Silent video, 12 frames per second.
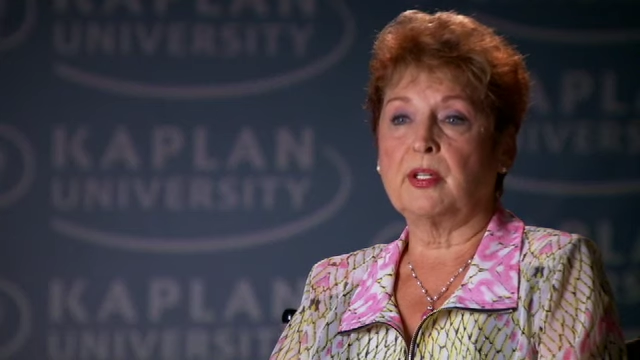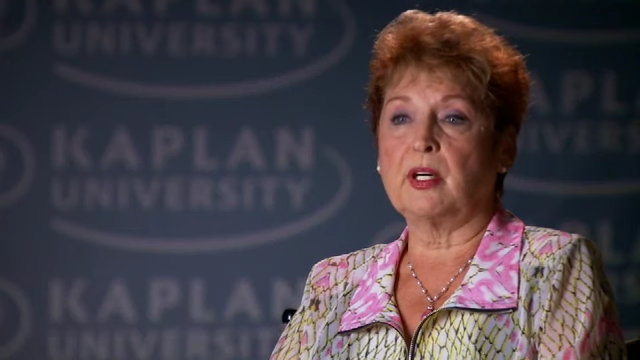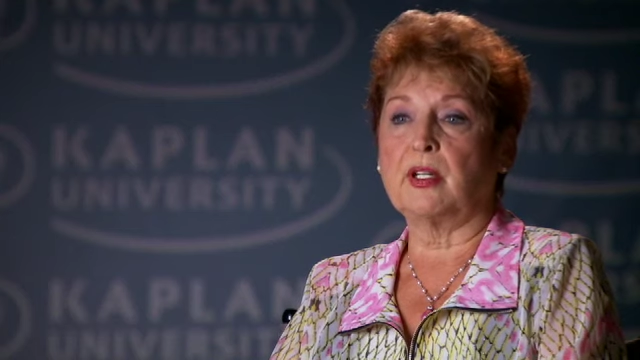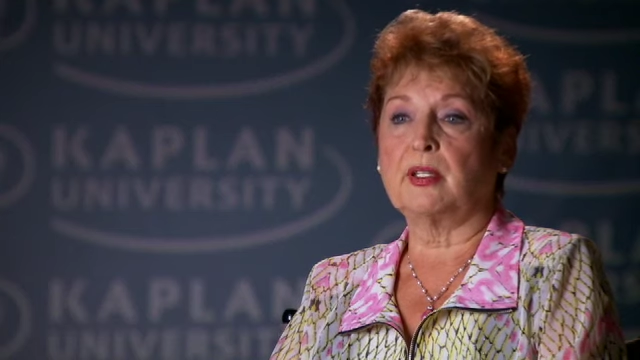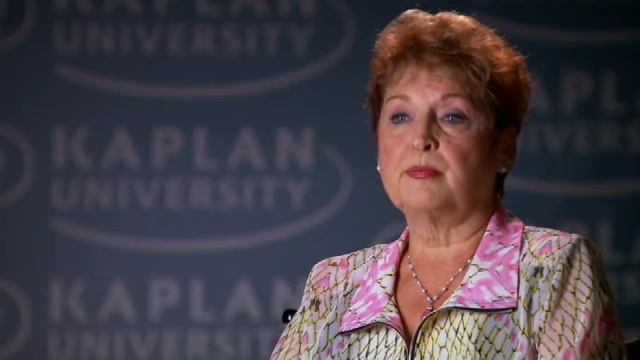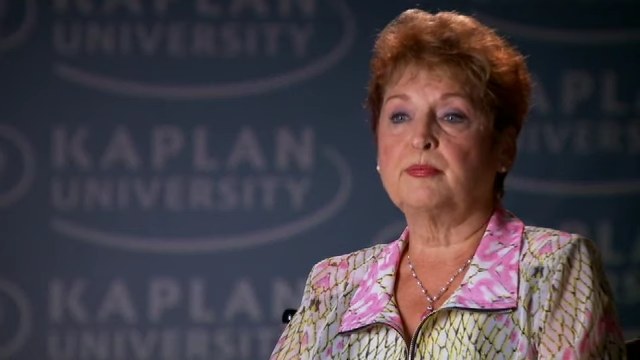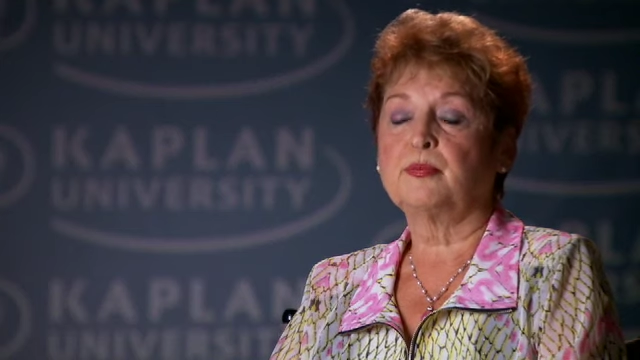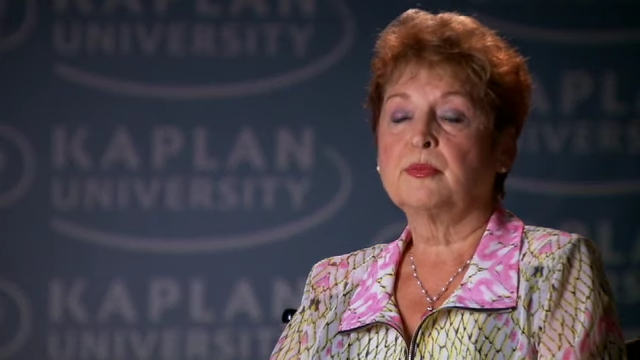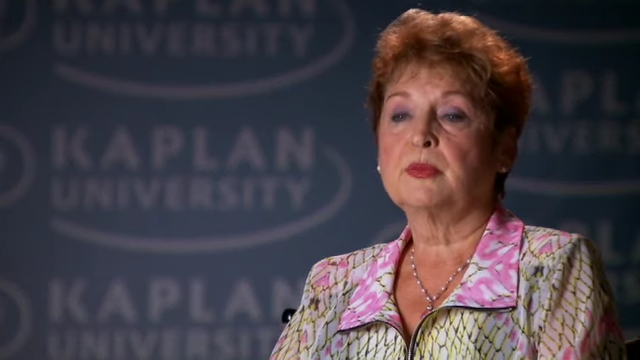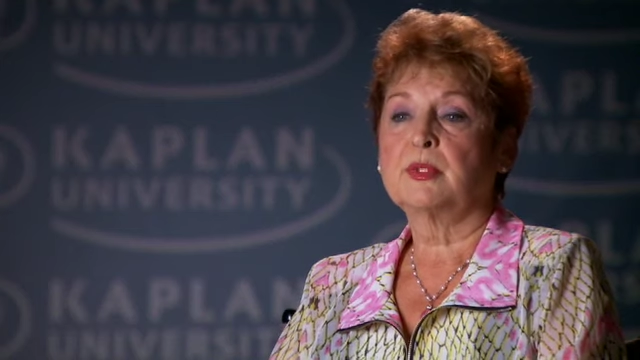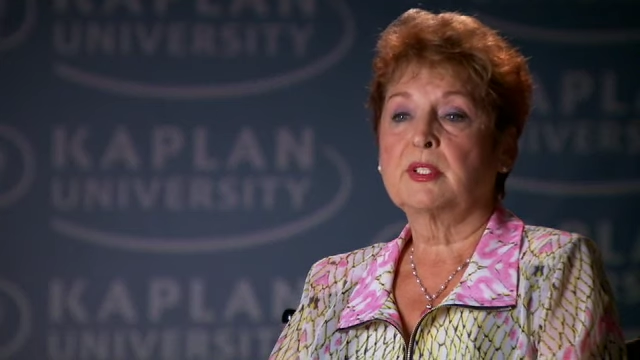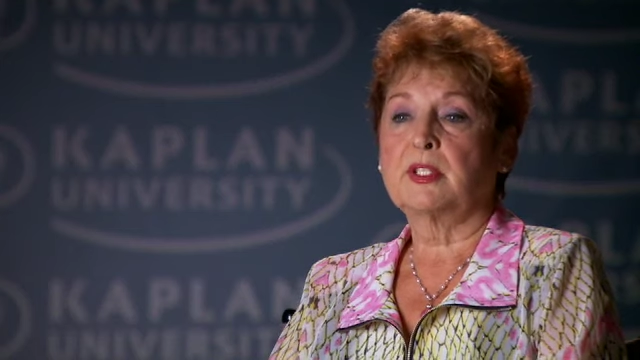um,
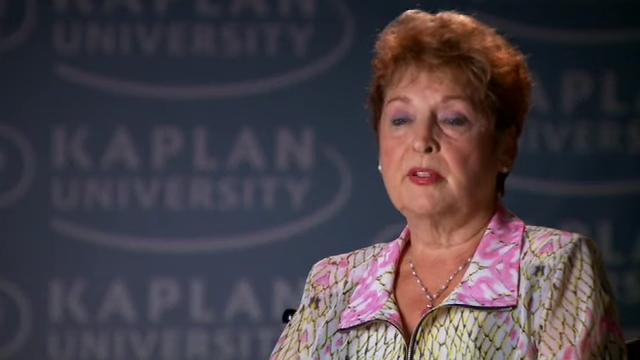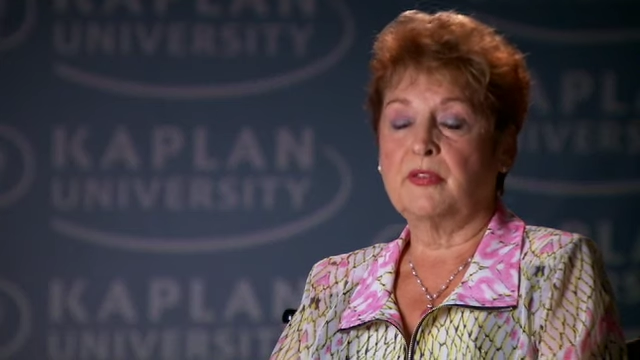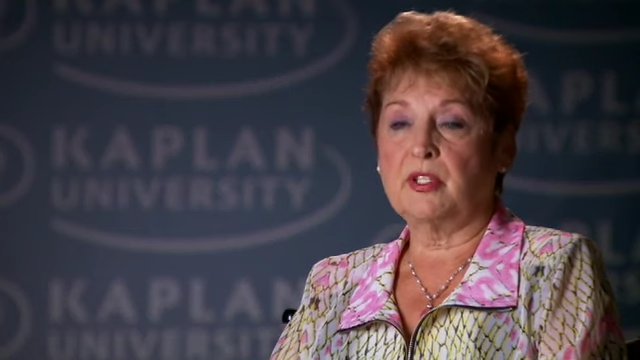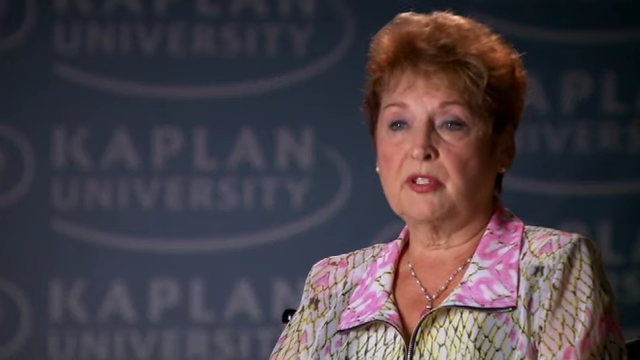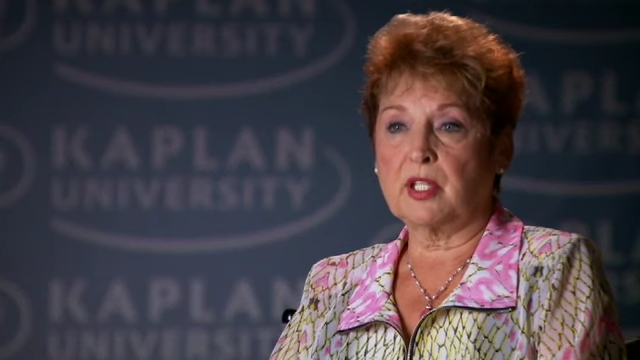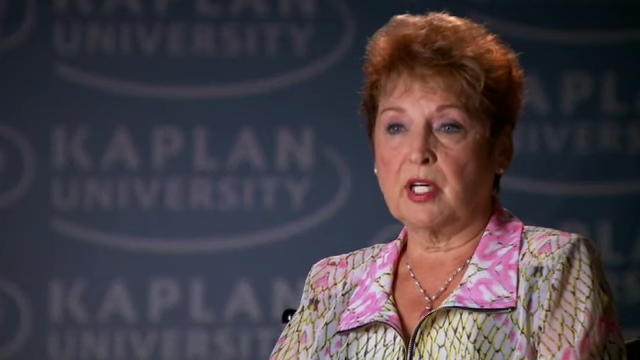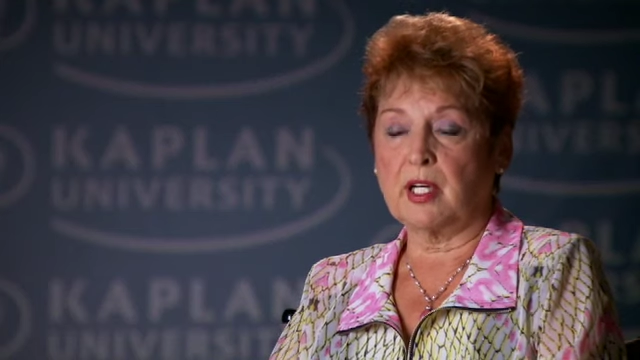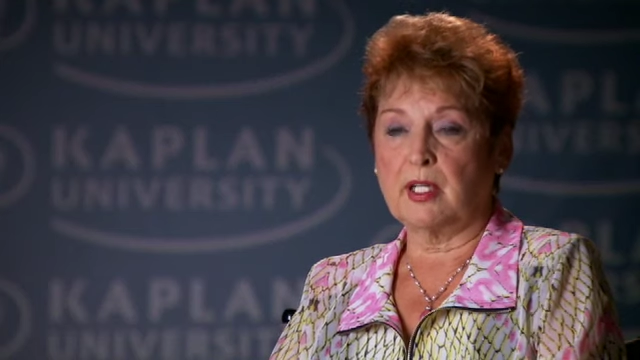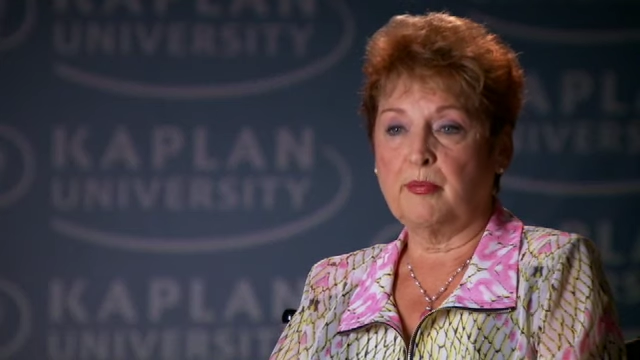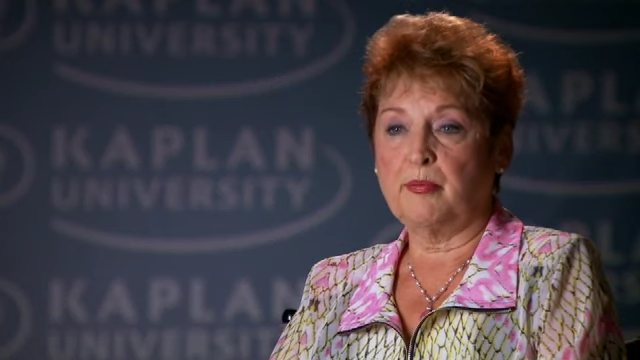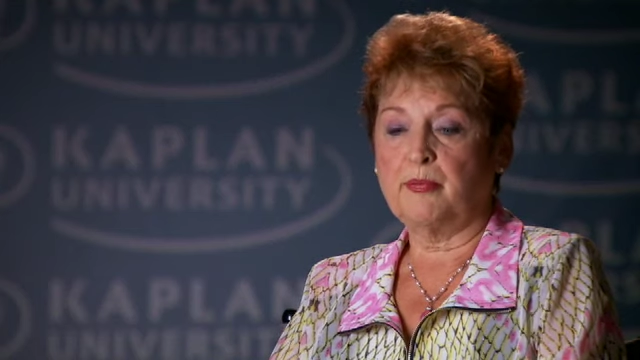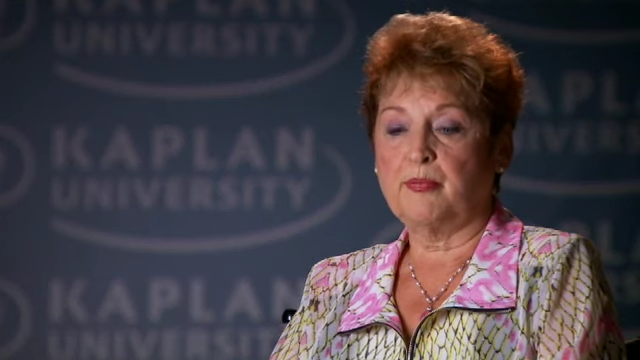give the
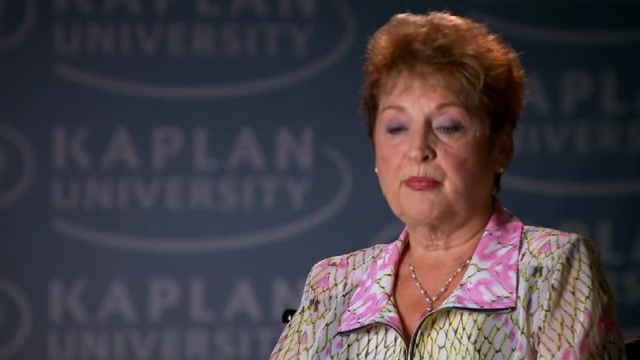time,